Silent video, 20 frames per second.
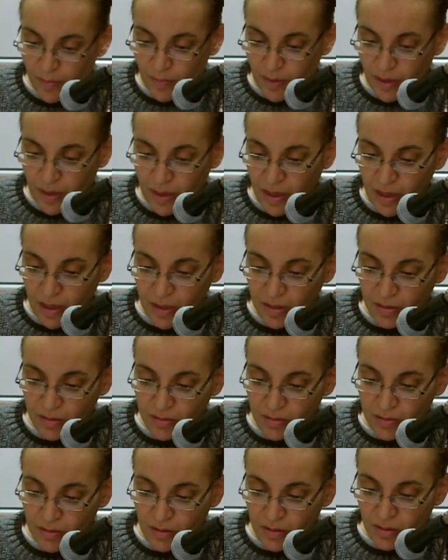And
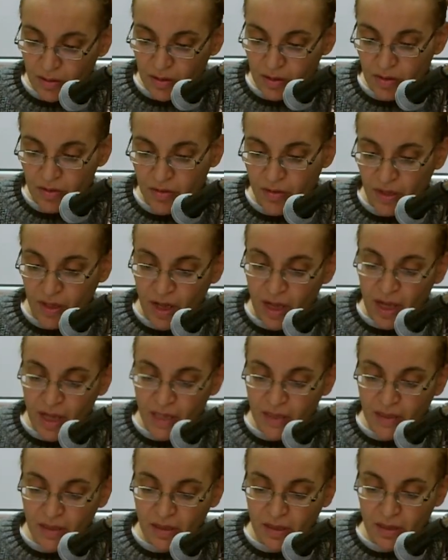the
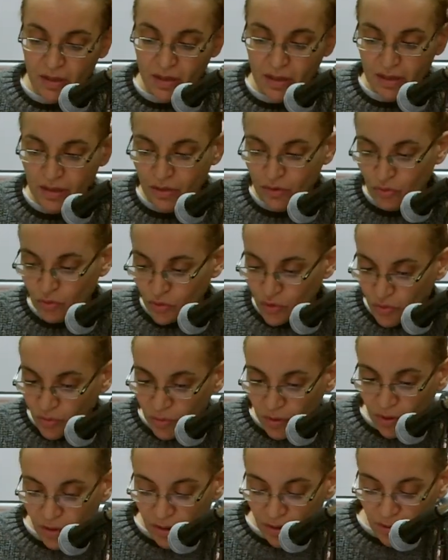eyes are
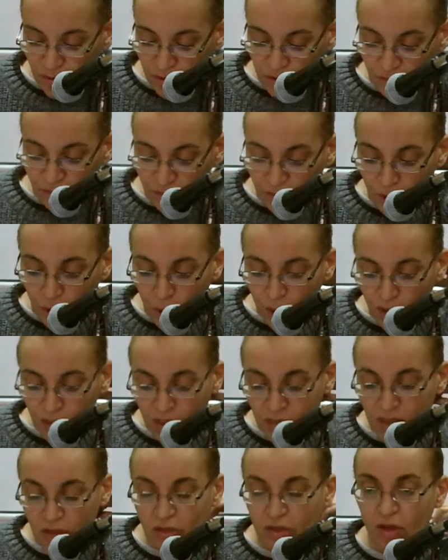unusual. The
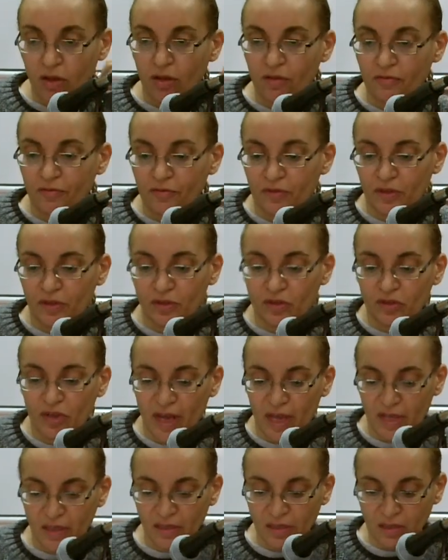folds of the
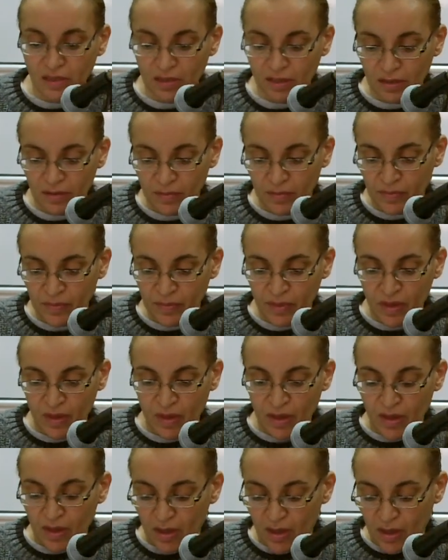dress
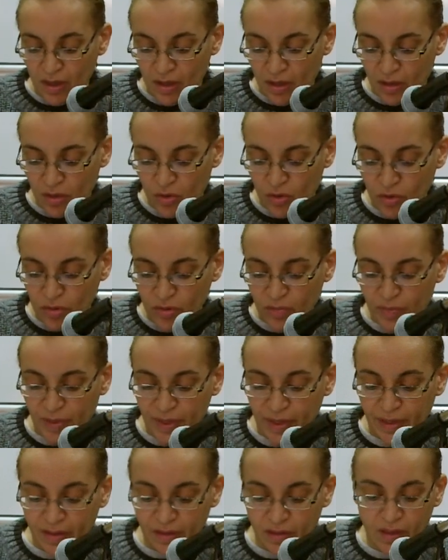could
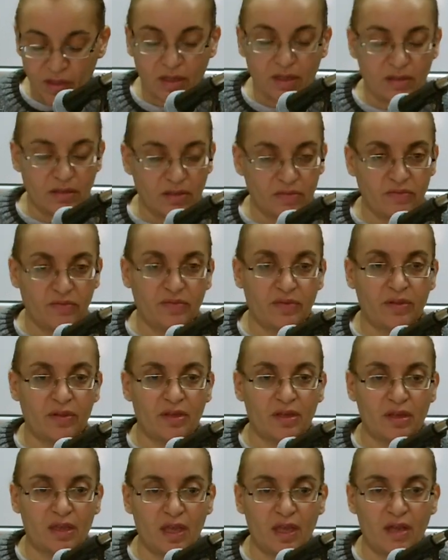be indicative,
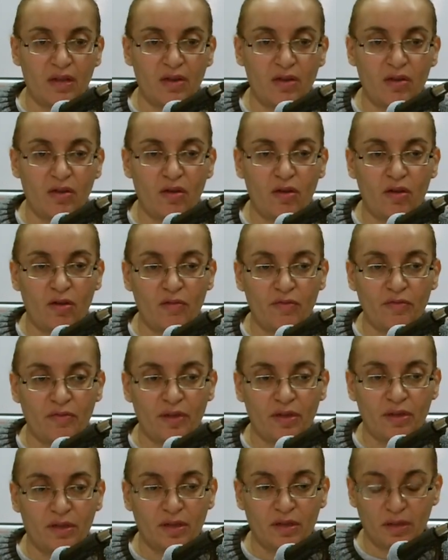again, of
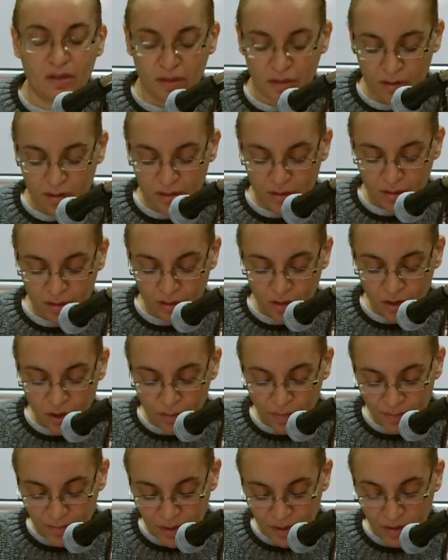
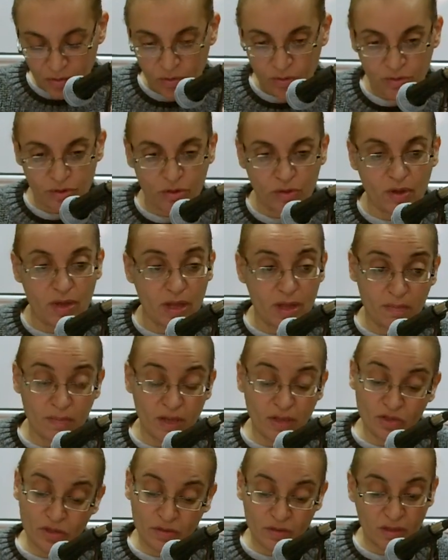Coptic, although I am
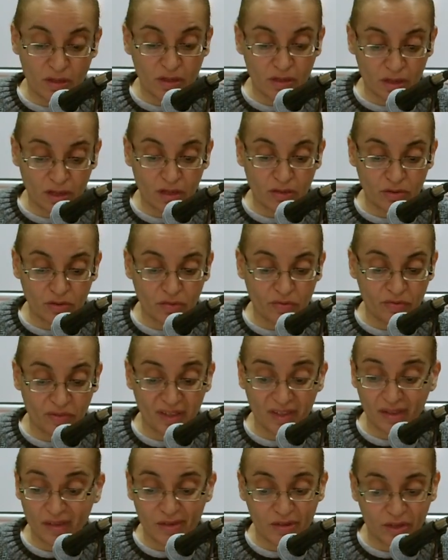actually inclined to
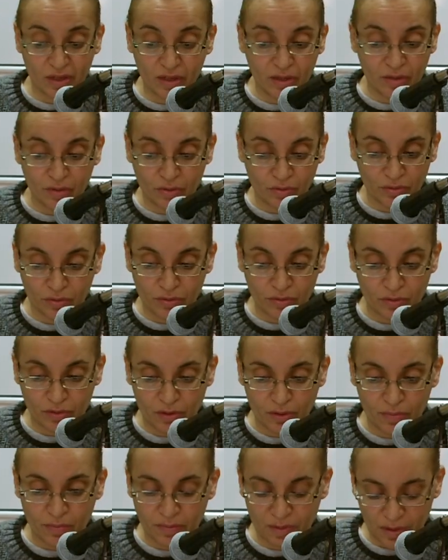feel Greek, not
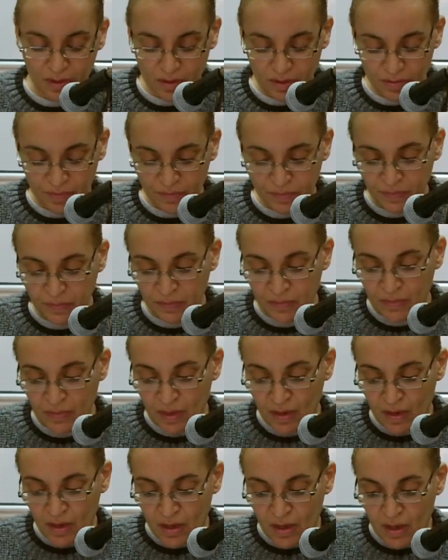Coptic.
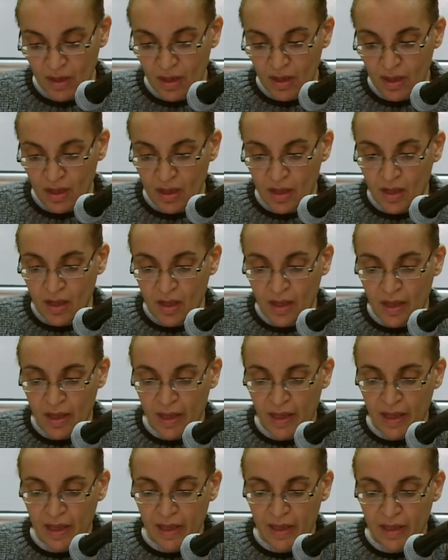
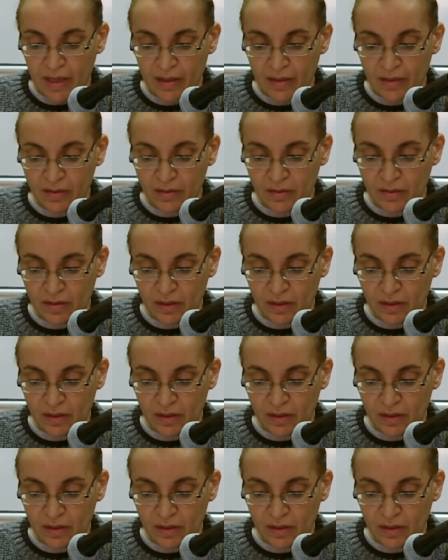And